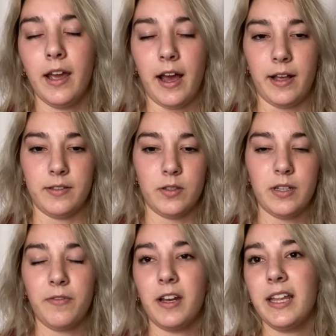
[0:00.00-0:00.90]
So
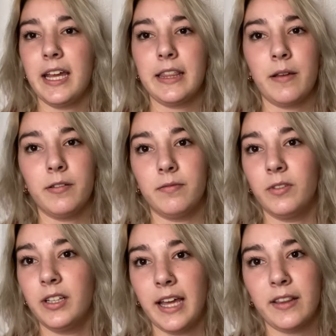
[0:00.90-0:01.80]
definitely
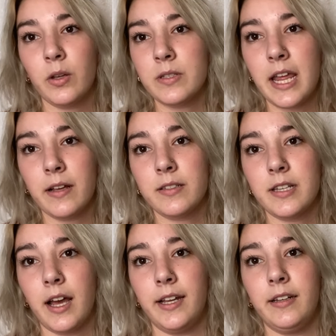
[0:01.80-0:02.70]
get those nails
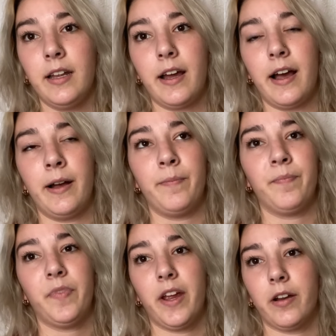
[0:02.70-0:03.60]
done.
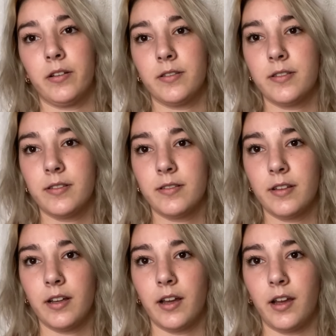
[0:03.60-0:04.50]
There's
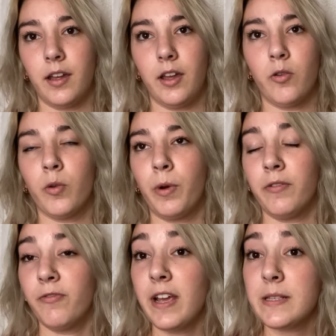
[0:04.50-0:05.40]
a group on
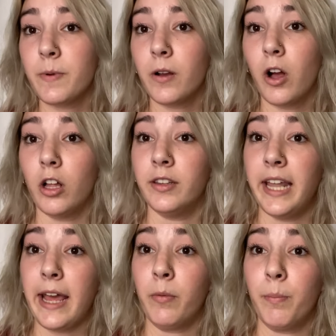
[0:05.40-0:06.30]
Facebook called
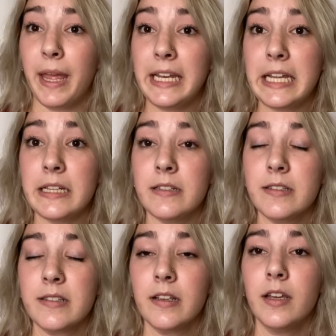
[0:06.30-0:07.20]
Nail
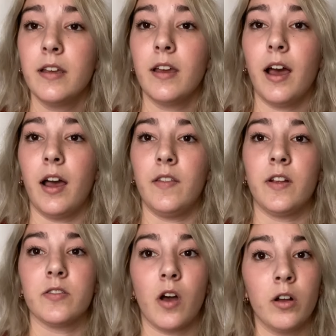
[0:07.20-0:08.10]
Maintenance, and
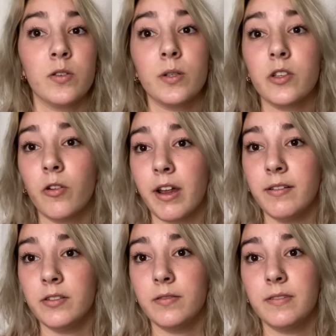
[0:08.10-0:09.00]
there's all sorts of
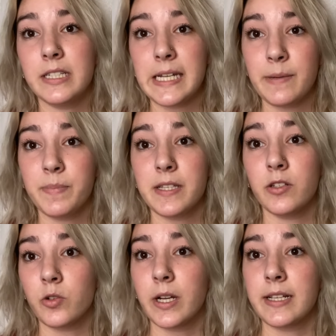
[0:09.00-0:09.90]
great tips
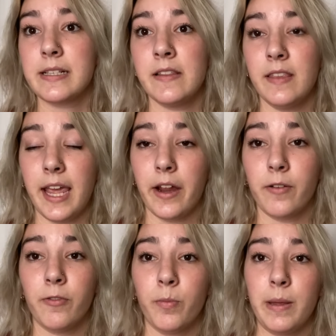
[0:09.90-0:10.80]
and tricks in there
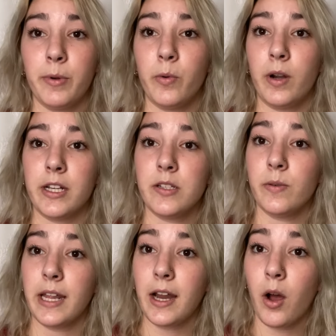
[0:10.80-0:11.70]
for people who want to do
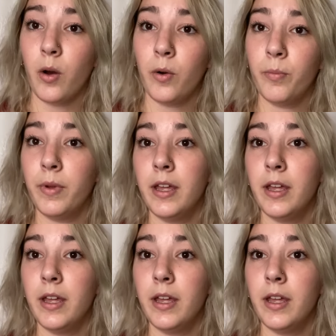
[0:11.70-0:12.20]
it at home.